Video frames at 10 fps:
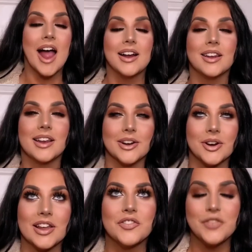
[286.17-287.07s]
I
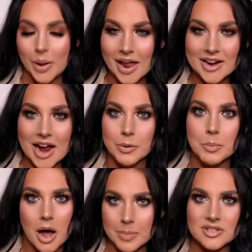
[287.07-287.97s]
literally felt like I
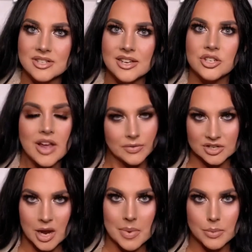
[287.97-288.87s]
would pop a stitch every
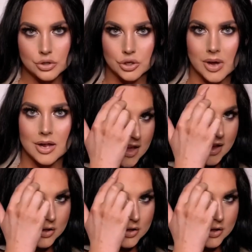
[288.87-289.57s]
time I would do it.